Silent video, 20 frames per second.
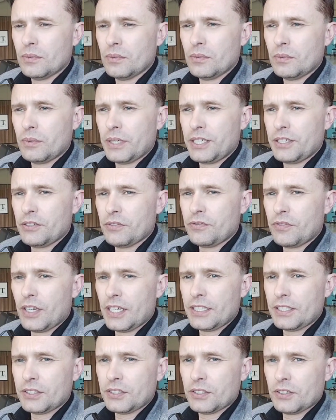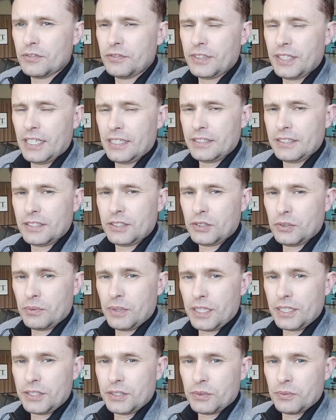when you find yourself in that
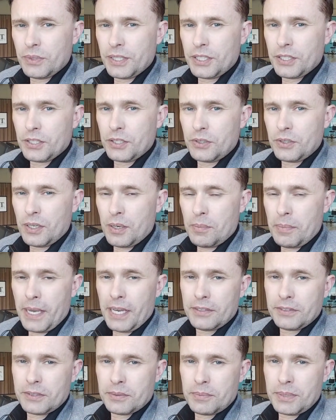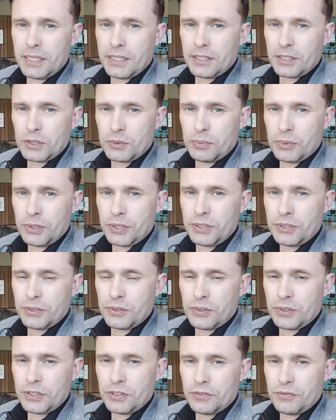situation where you're about to be exploited,
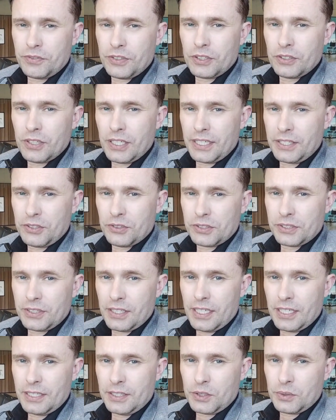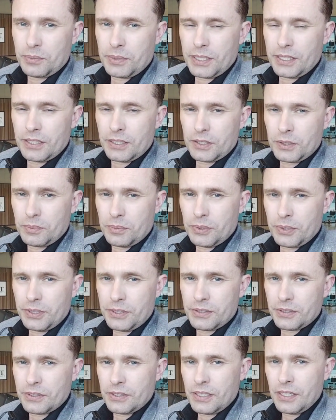or you feel like you're starting to be
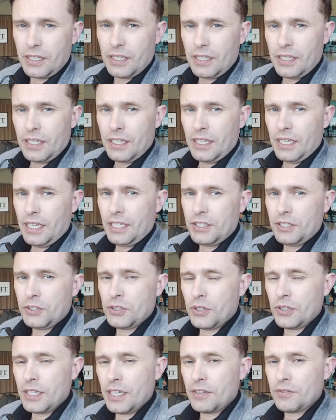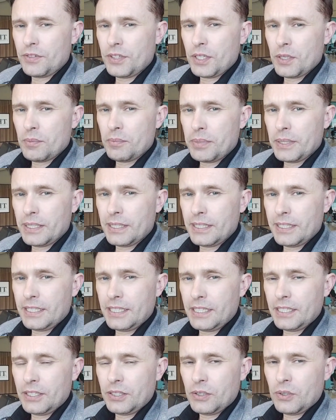exploited, and you don't have the
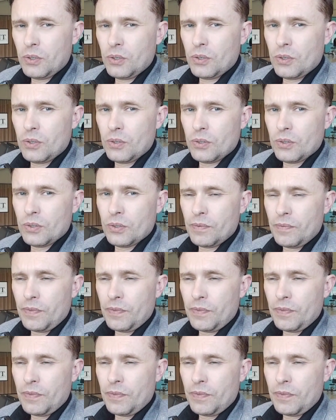ability or